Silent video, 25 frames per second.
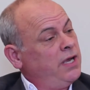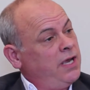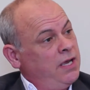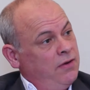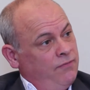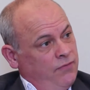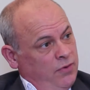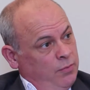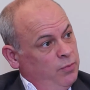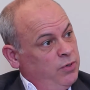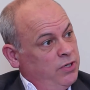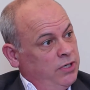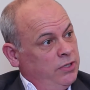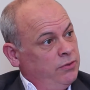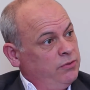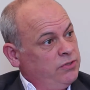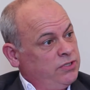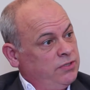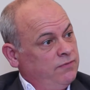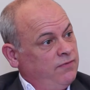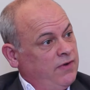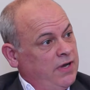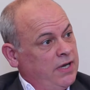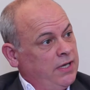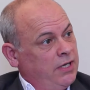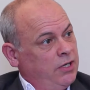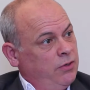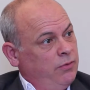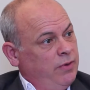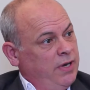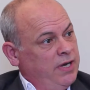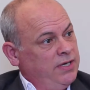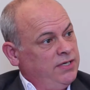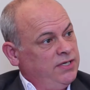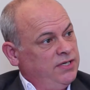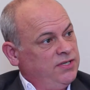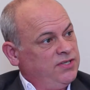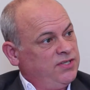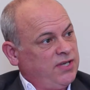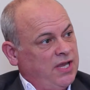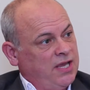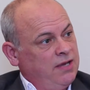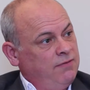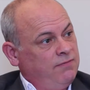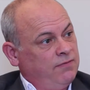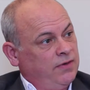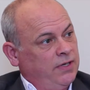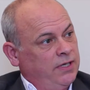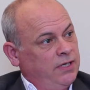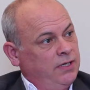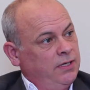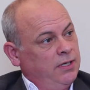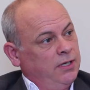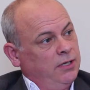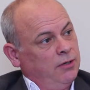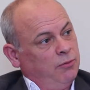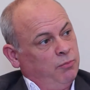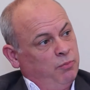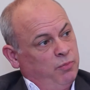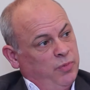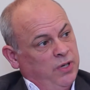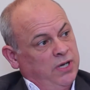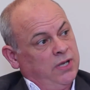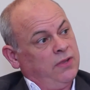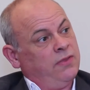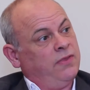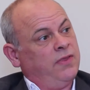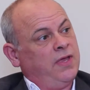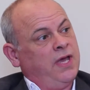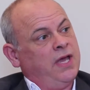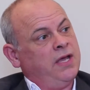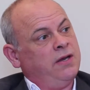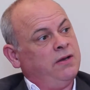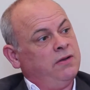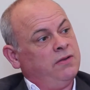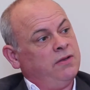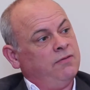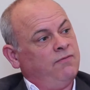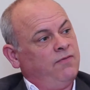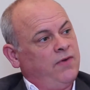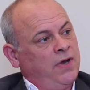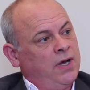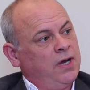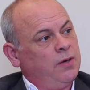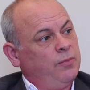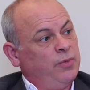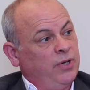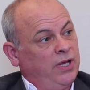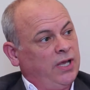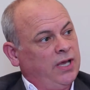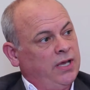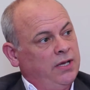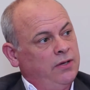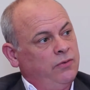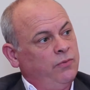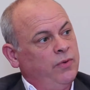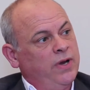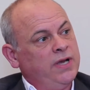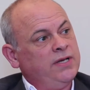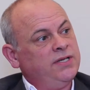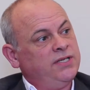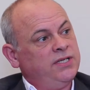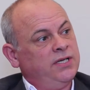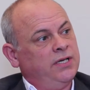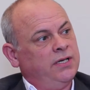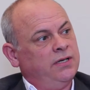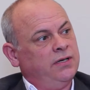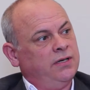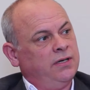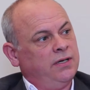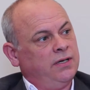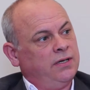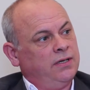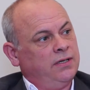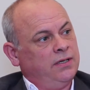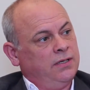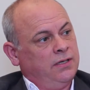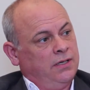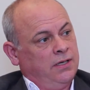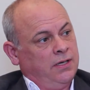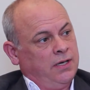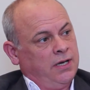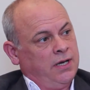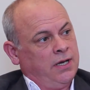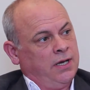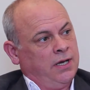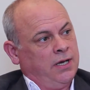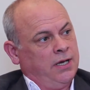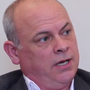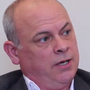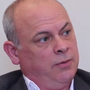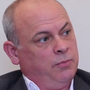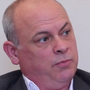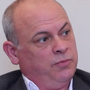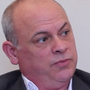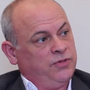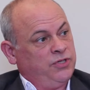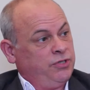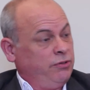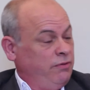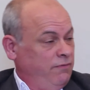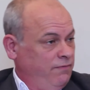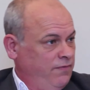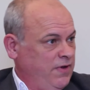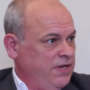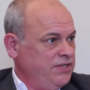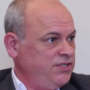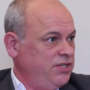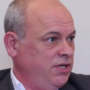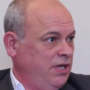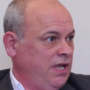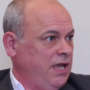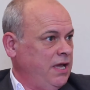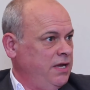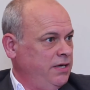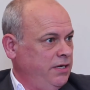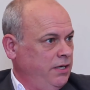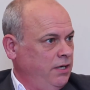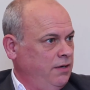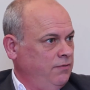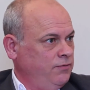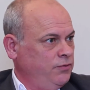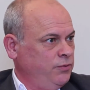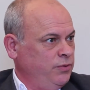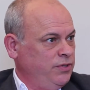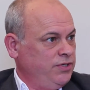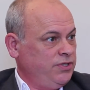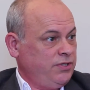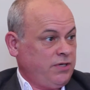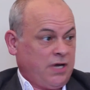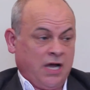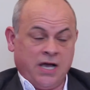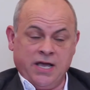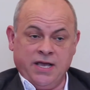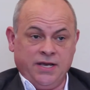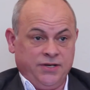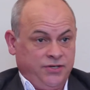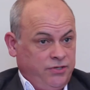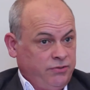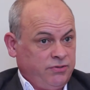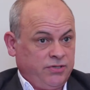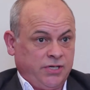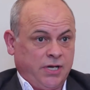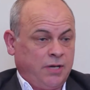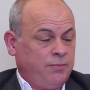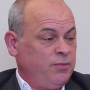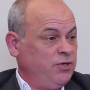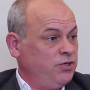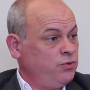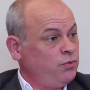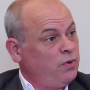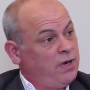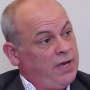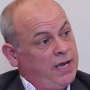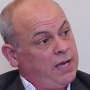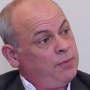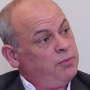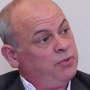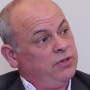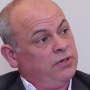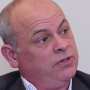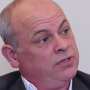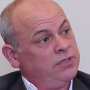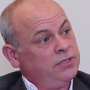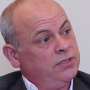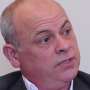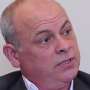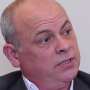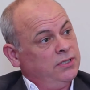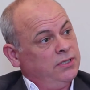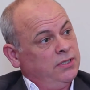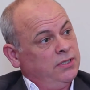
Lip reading: Everybody was evacuated safely, but then the fire brigade went in to investigate afterwards, i.e. to establish what happened.